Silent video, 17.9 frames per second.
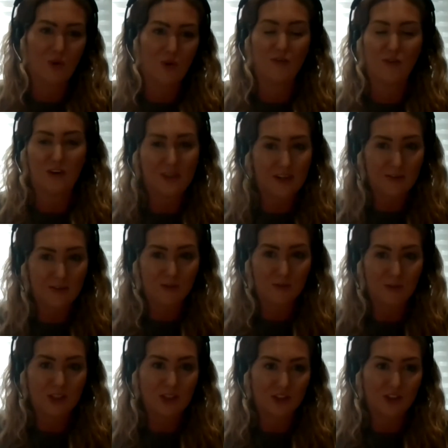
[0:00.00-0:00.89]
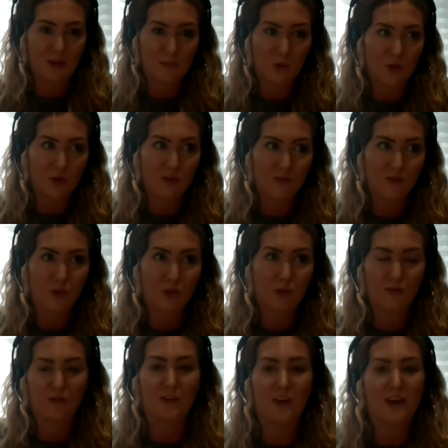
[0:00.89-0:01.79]
What if I never reach that point of
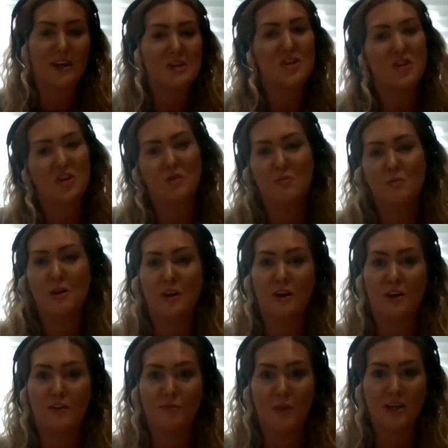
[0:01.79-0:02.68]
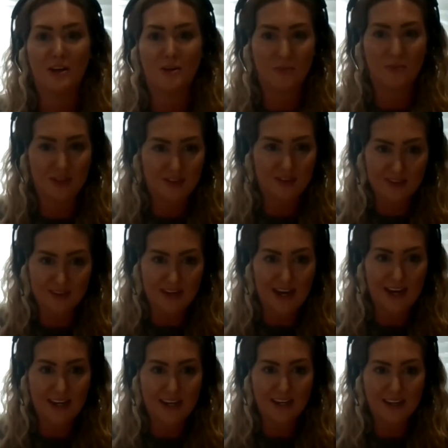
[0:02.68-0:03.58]
qualification? Will I have made a
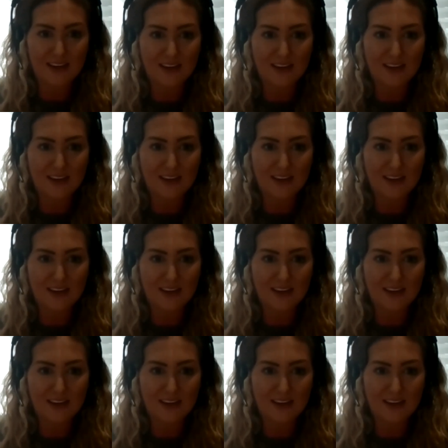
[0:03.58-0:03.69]
mistake?